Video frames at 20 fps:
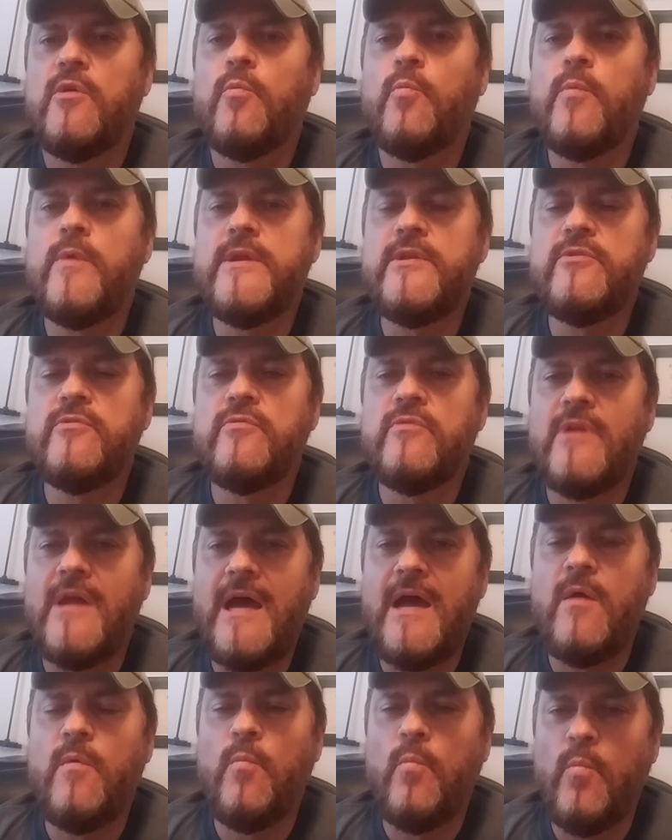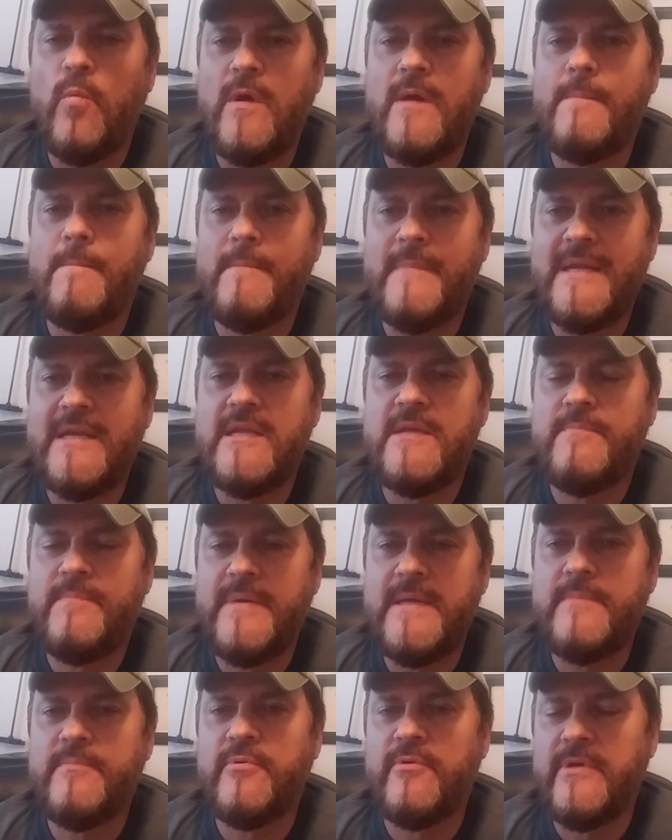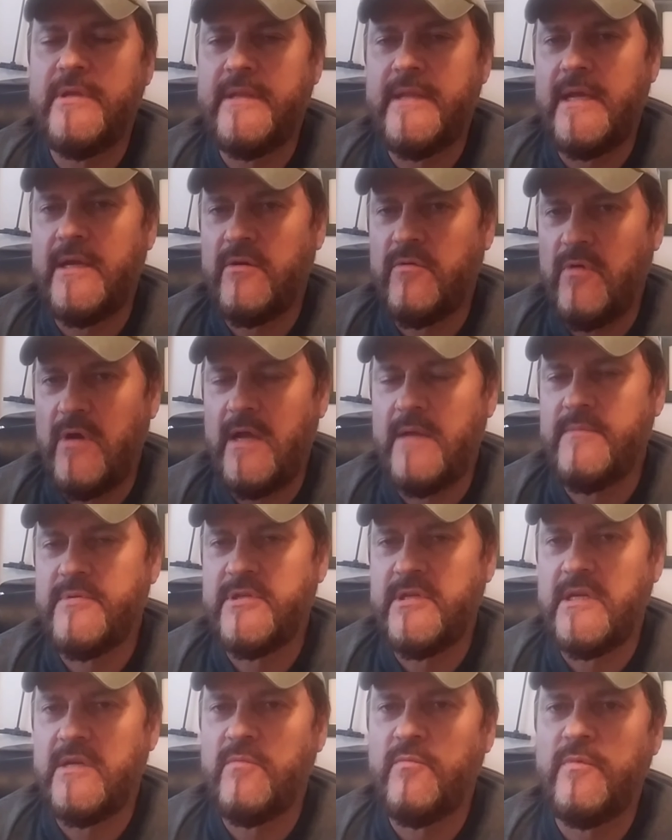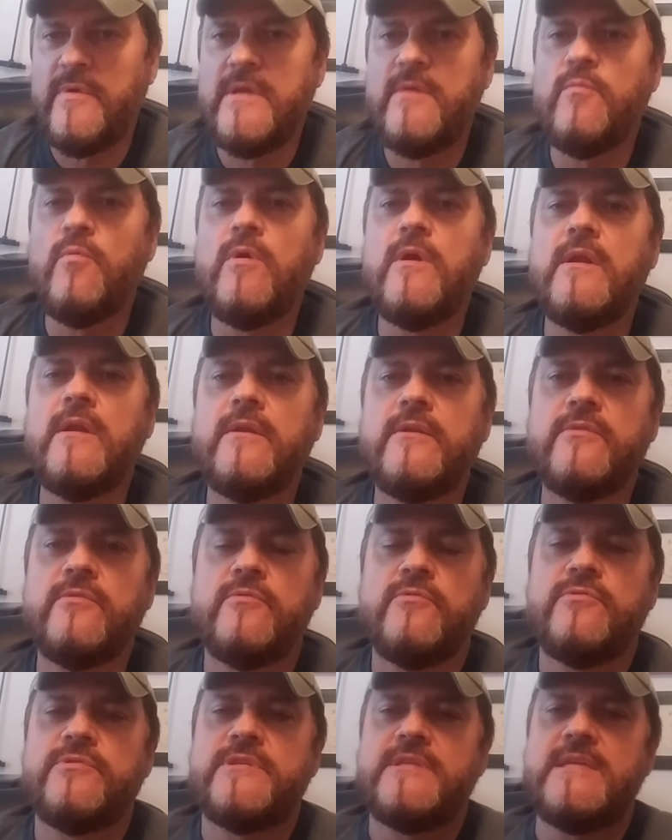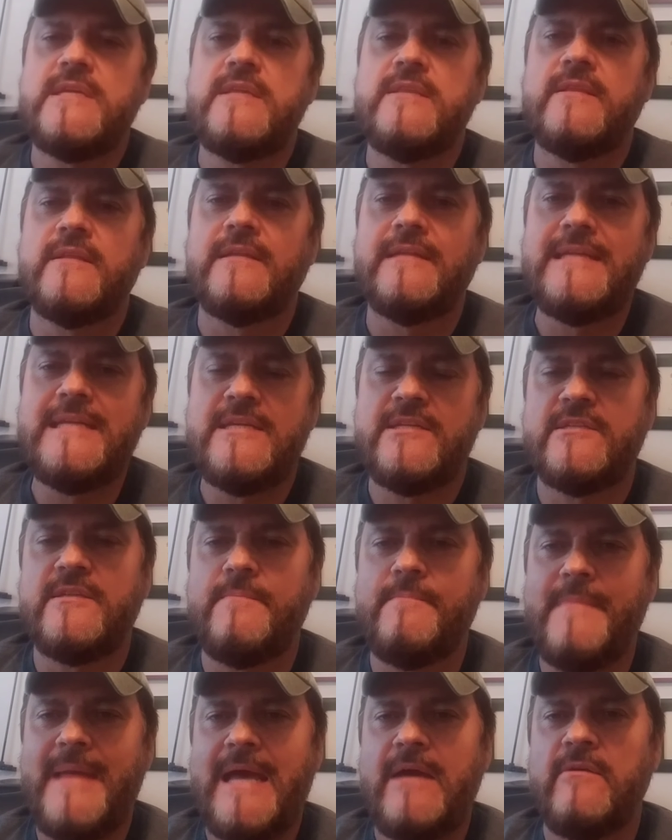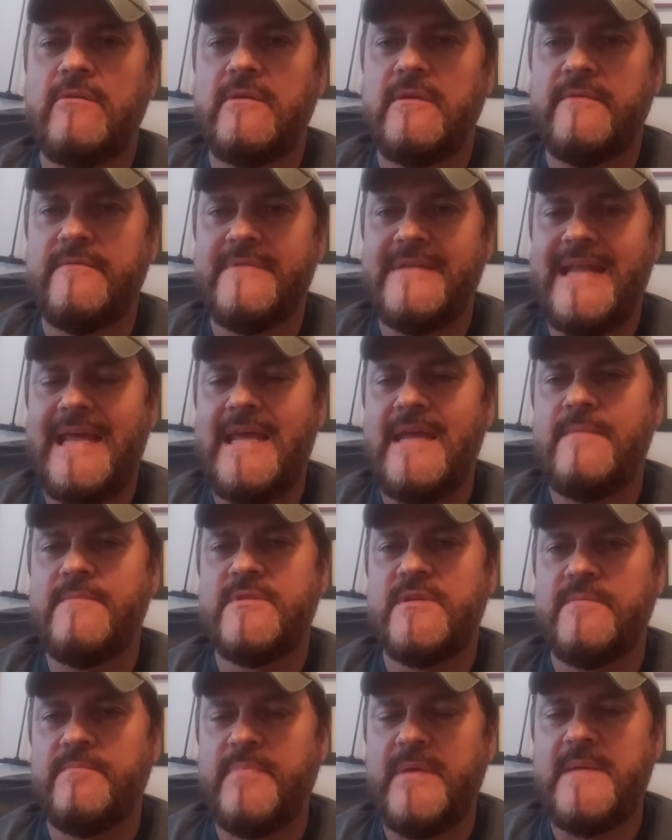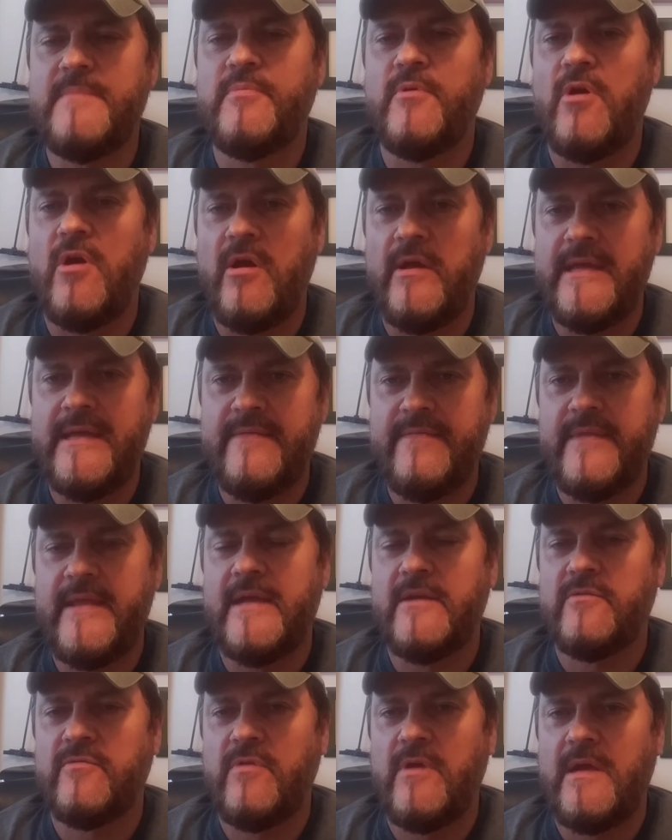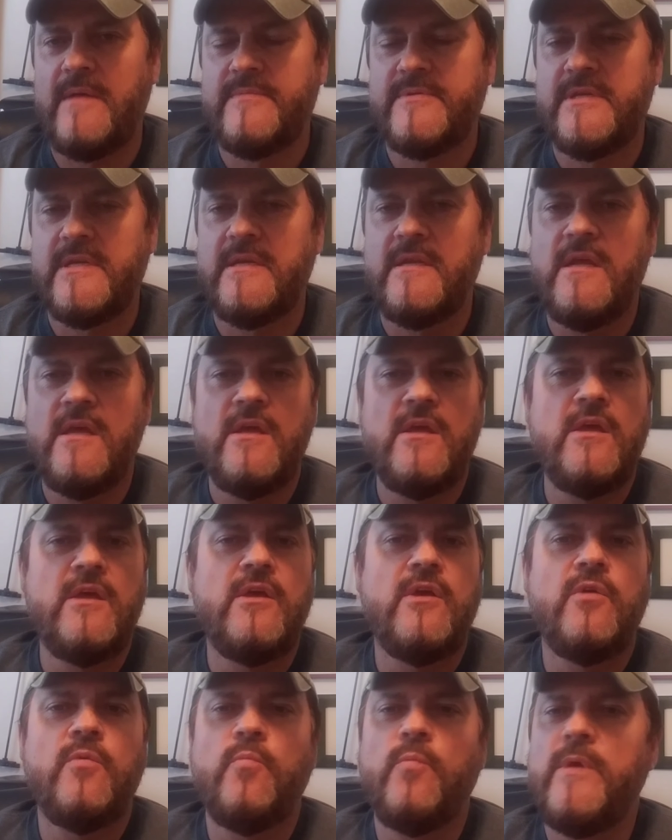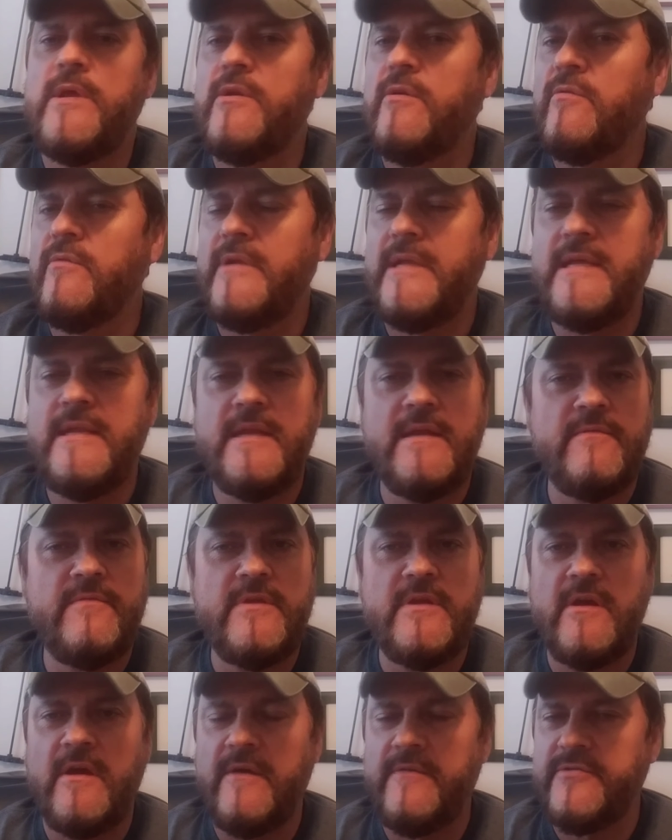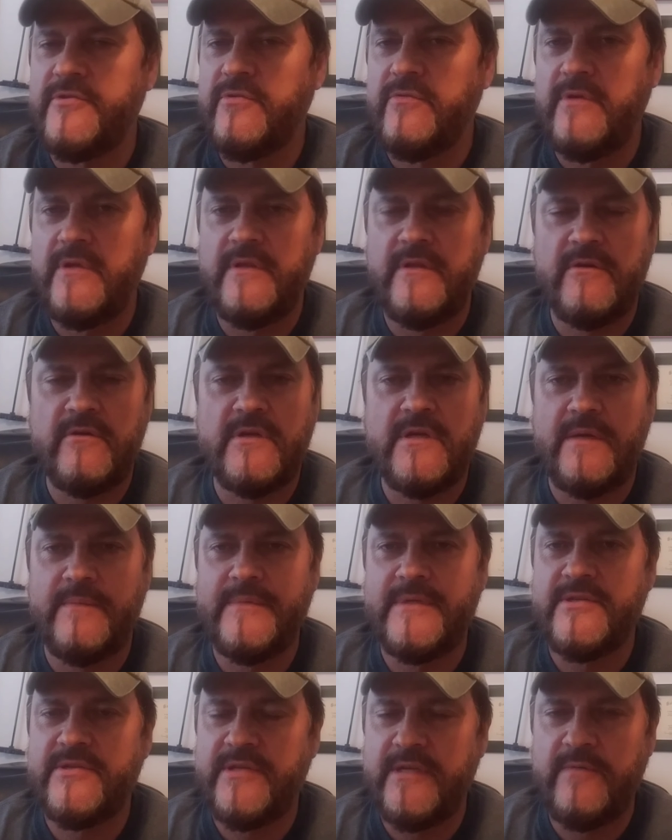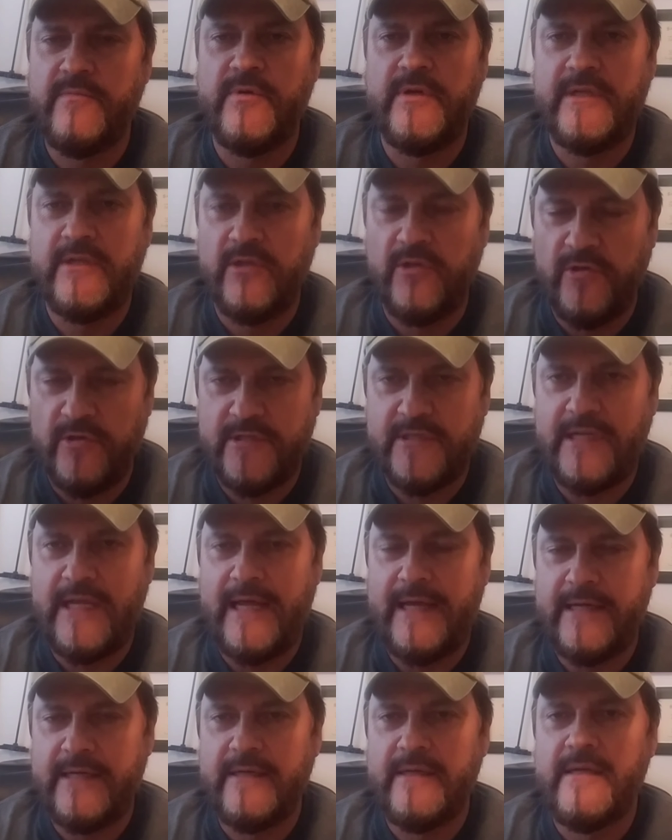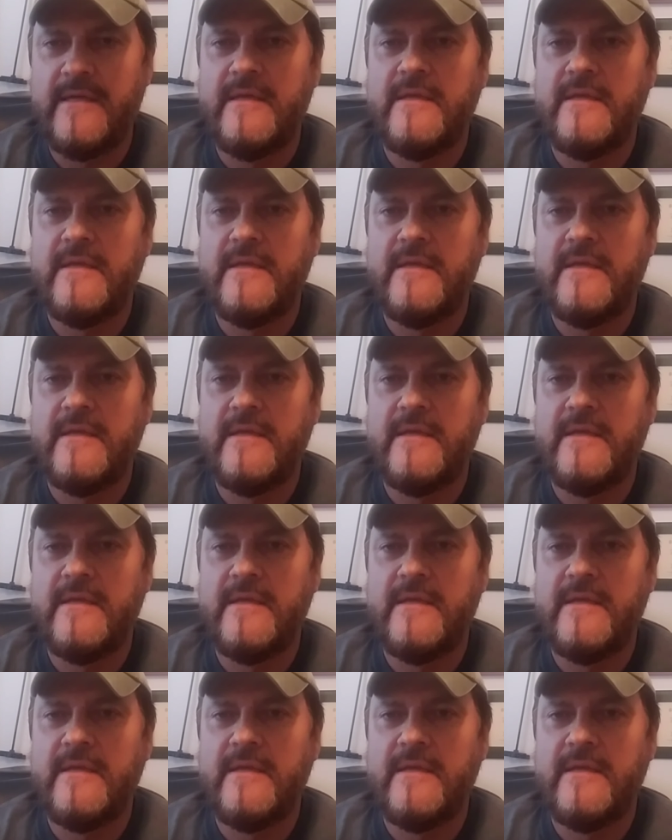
We do not want many people in that crime scene. We want to see the least amount of names and people in that crime scene. We don't need every officer in there coming to see what it looks like.